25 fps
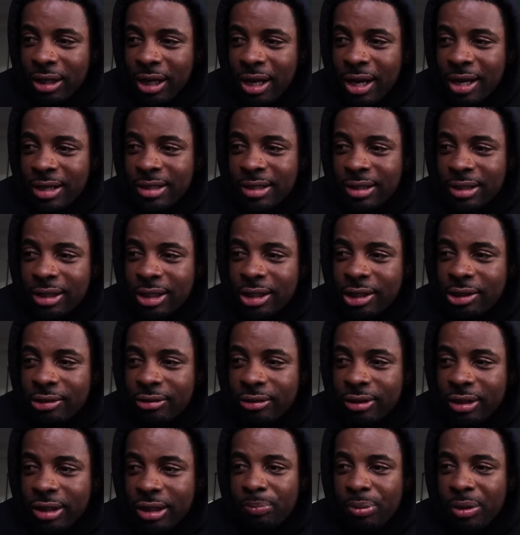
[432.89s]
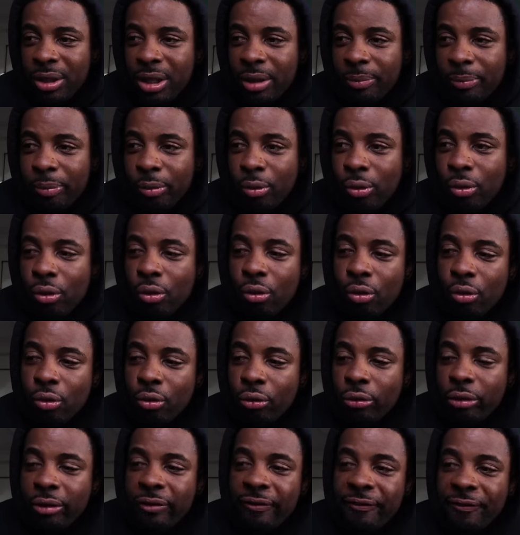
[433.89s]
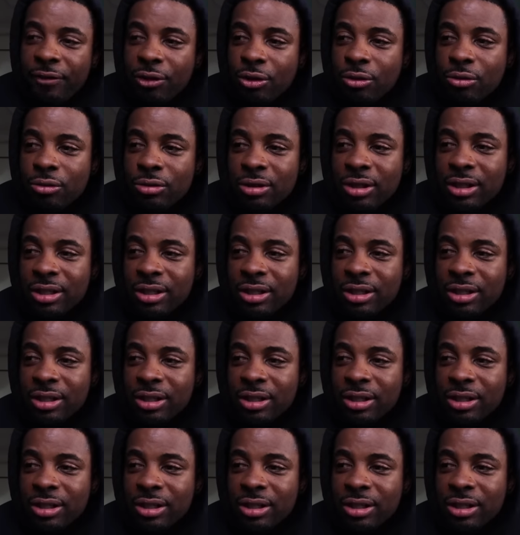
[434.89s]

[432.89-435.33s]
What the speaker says: it's literally people who refuse